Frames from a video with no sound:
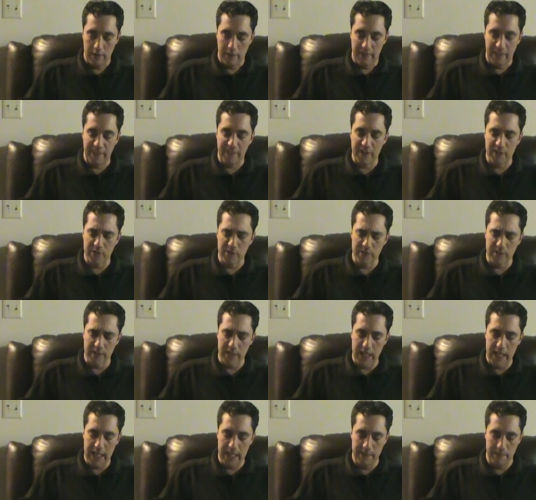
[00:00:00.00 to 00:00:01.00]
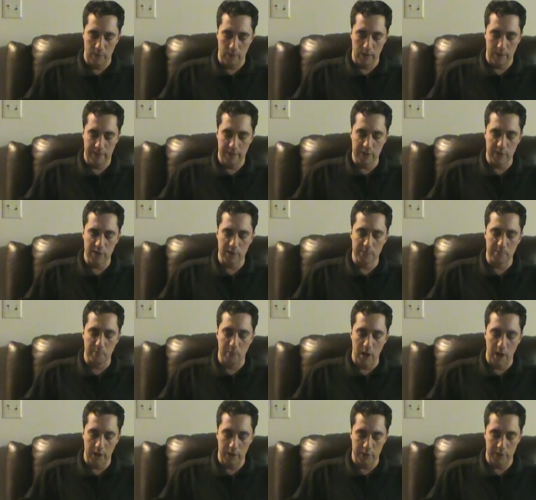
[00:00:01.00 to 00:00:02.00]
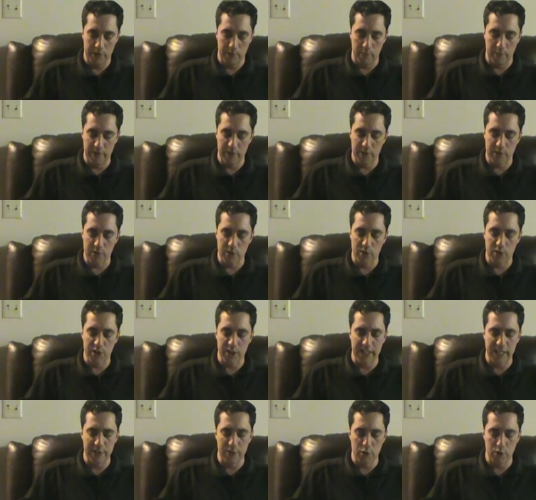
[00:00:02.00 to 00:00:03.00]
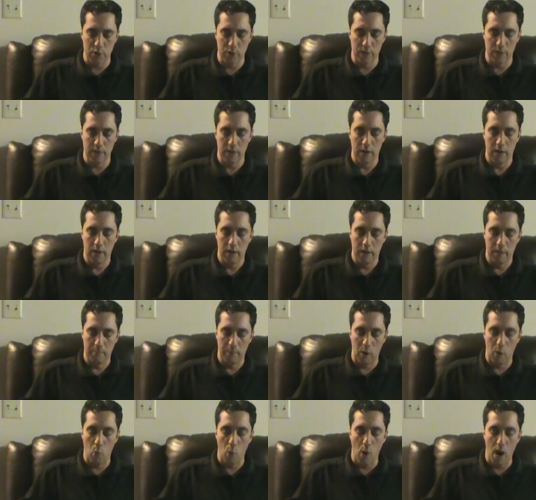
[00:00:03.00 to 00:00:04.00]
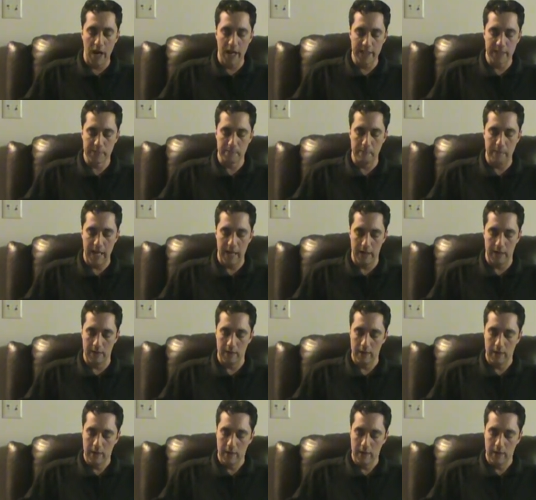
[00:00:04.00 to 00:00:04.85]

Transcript: that this is evil, this is punishable, this is censured by wise men.